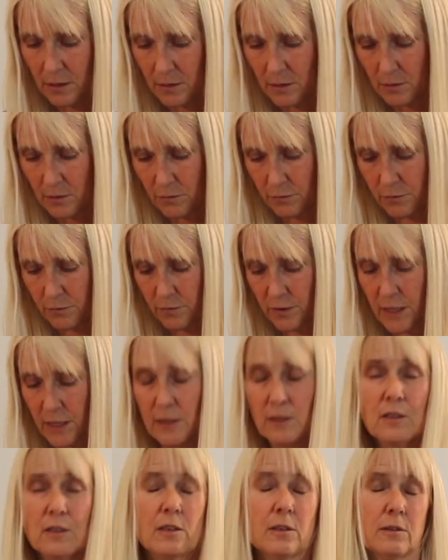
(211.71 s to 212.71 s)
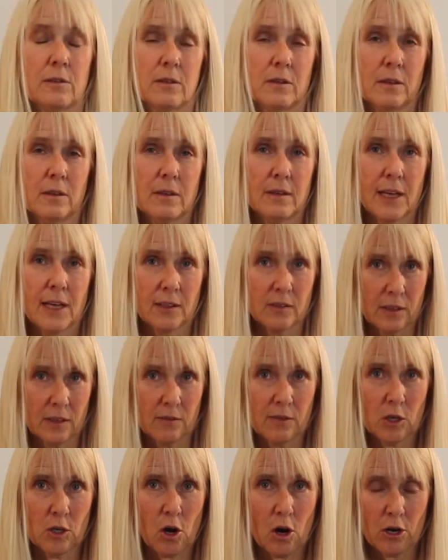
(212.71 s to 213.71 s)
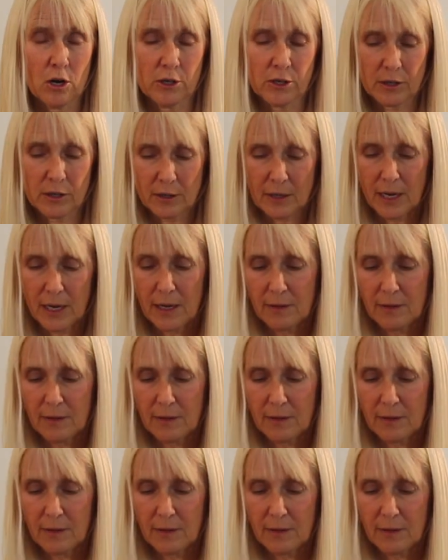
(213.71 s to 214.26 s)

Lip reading: to fit. That's even harder.